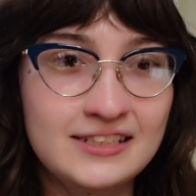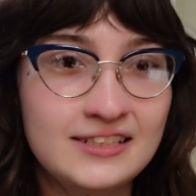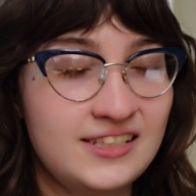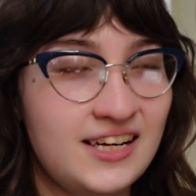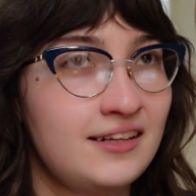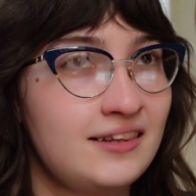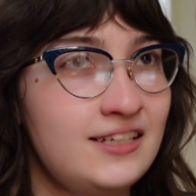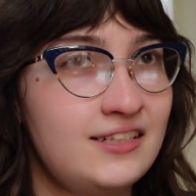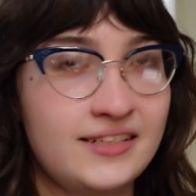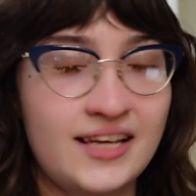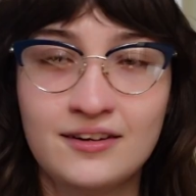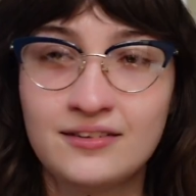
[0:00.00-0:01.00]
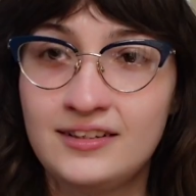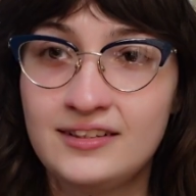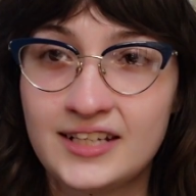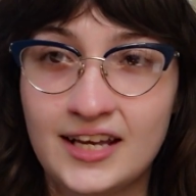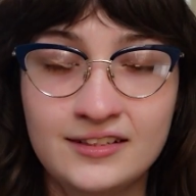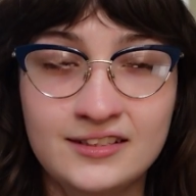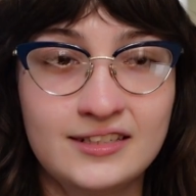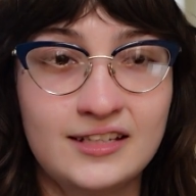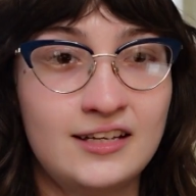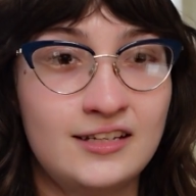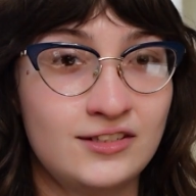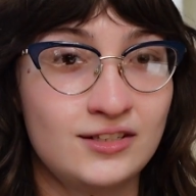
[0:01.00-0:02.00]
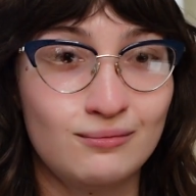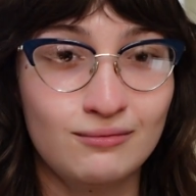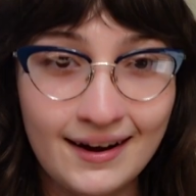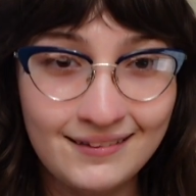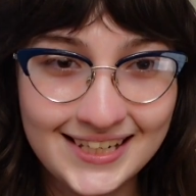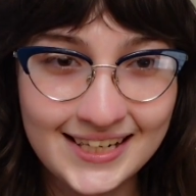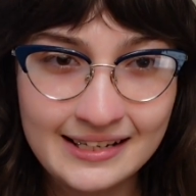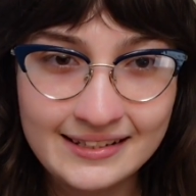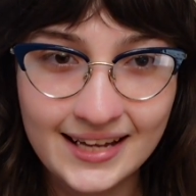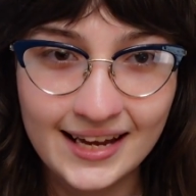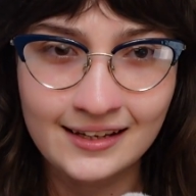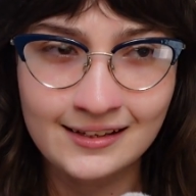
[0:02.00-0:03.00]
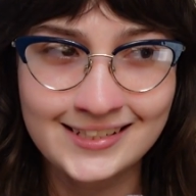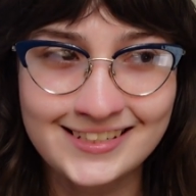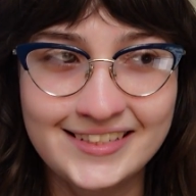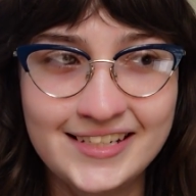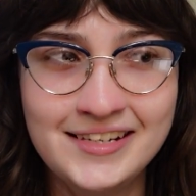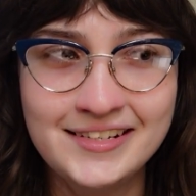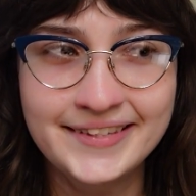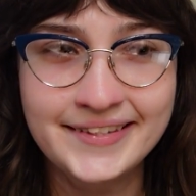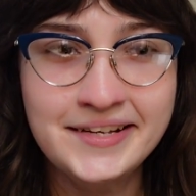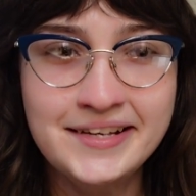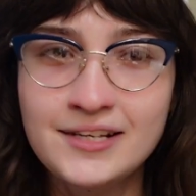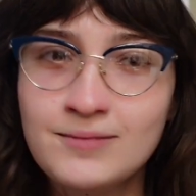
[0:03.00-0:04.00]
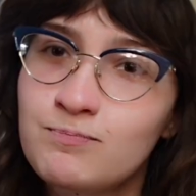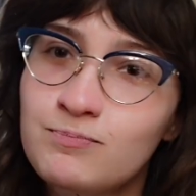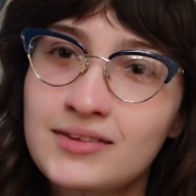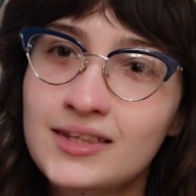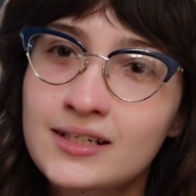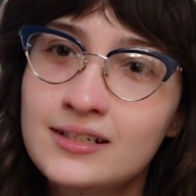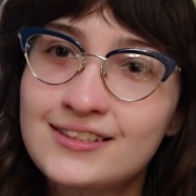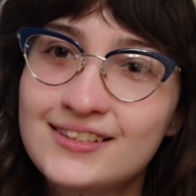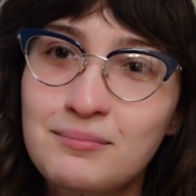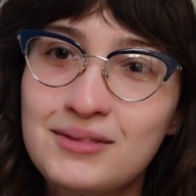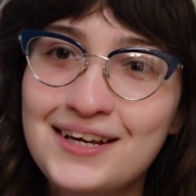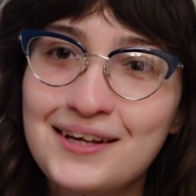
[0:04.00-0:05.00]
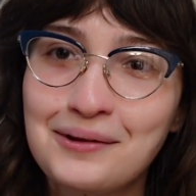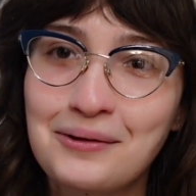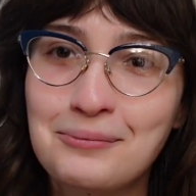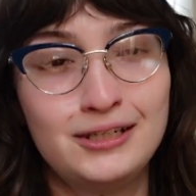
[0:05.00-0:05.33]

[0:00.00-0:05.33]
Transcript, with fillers: Stanley scout- scans his surroundings and sees something a little